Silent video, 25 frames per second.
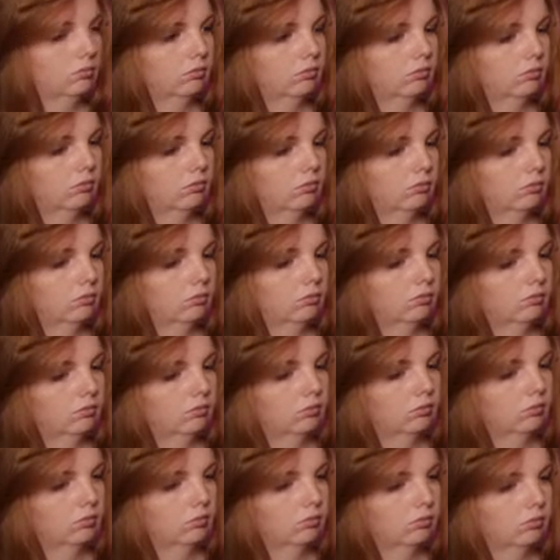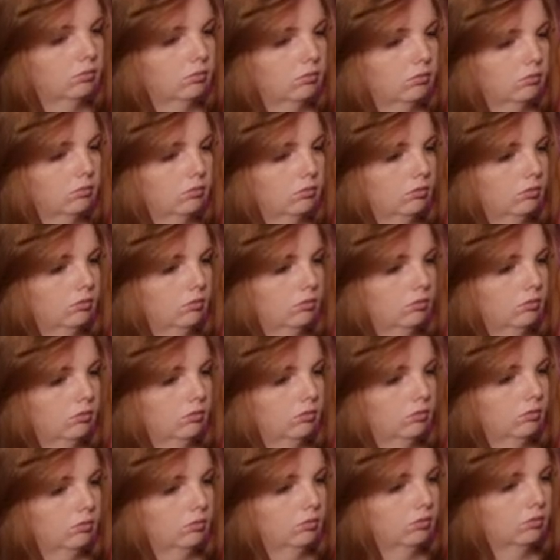
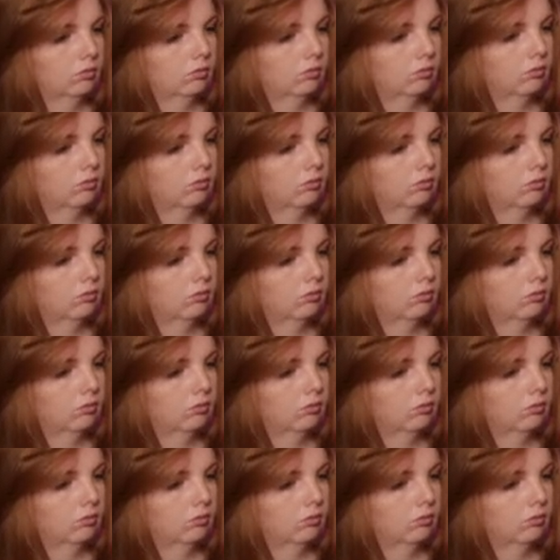(not speaking)